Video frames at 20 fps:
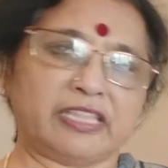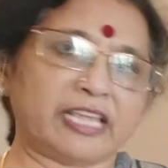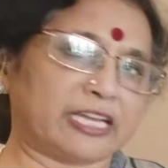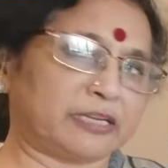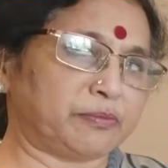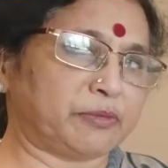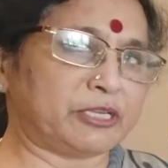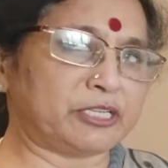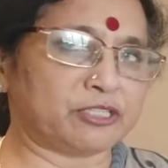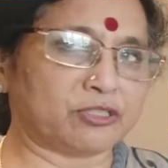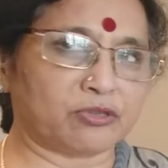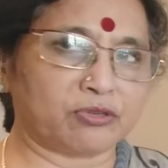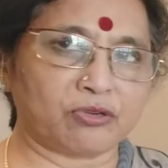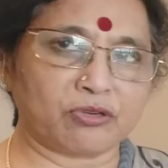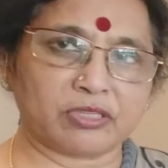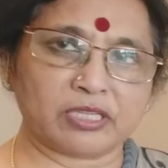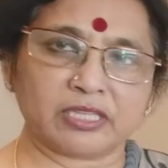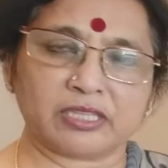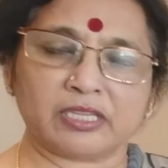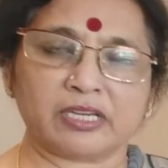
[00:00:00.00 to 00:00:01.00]
That means you
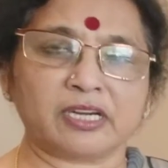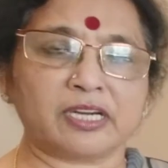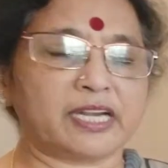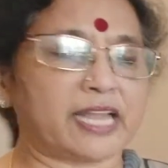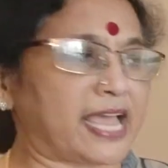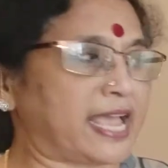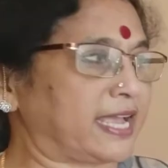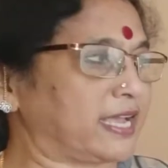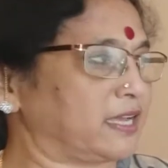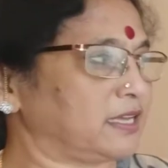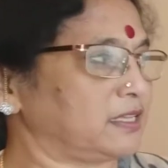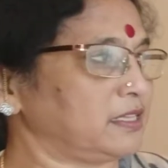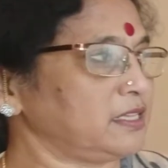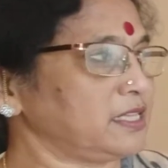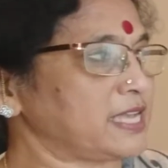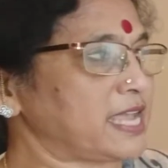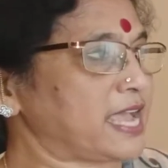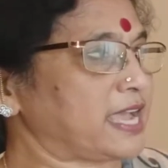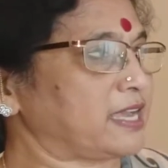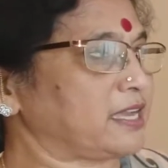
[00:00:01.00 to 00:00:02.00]
know the third angle.
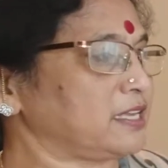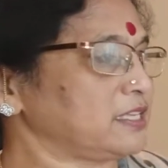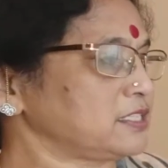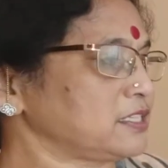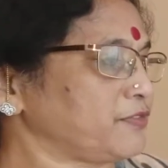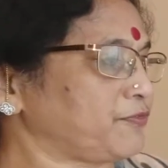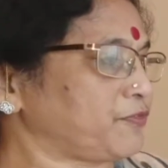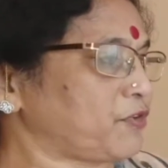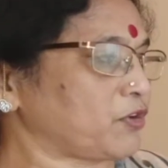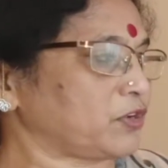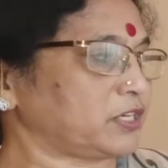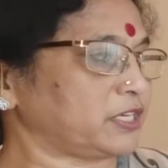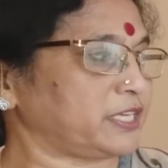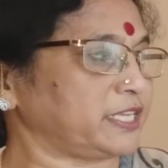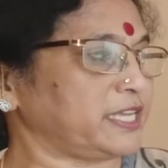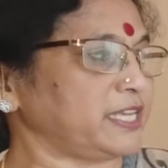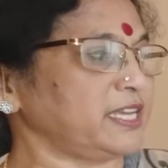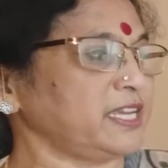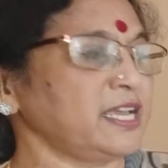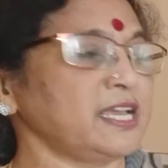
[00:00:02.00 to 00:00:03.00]
The angles are
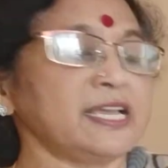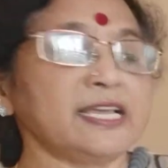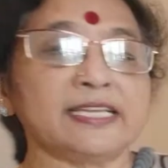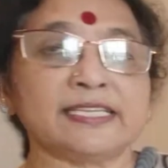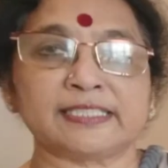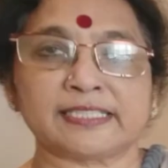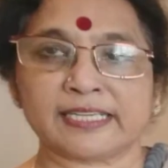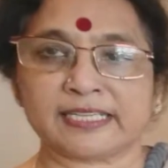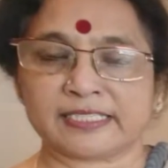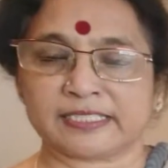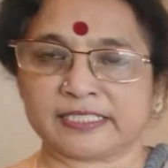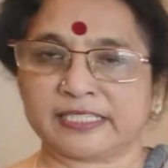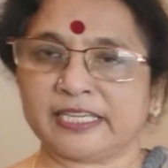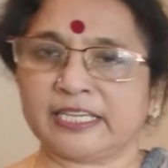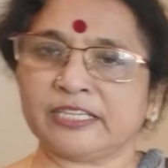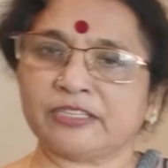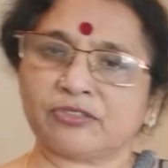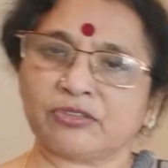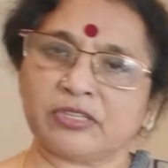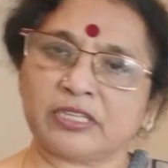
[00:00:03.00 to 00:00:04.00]
40,
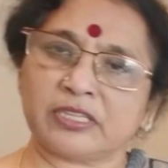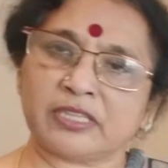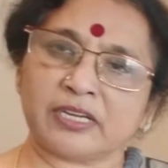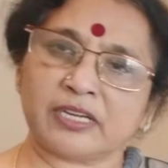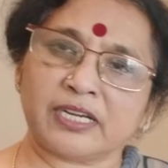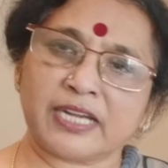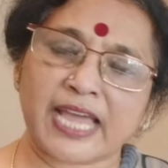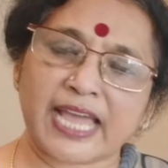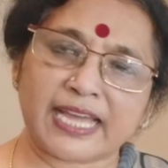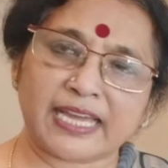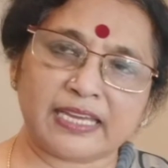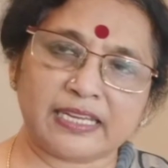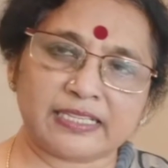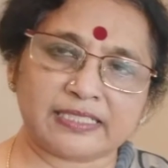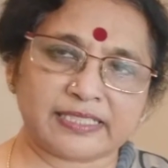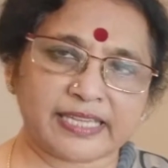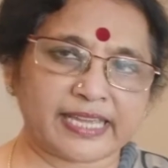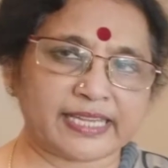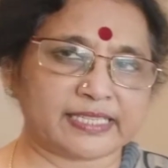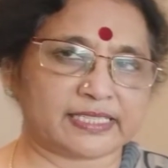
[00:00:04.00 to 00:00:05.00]
60, so the third angle
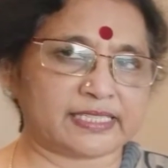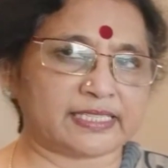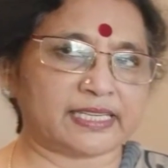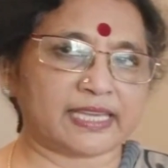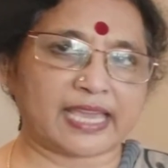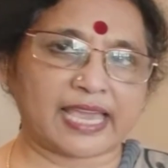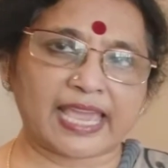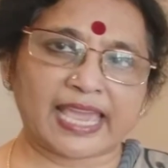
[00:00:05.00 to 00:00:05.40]
is 80.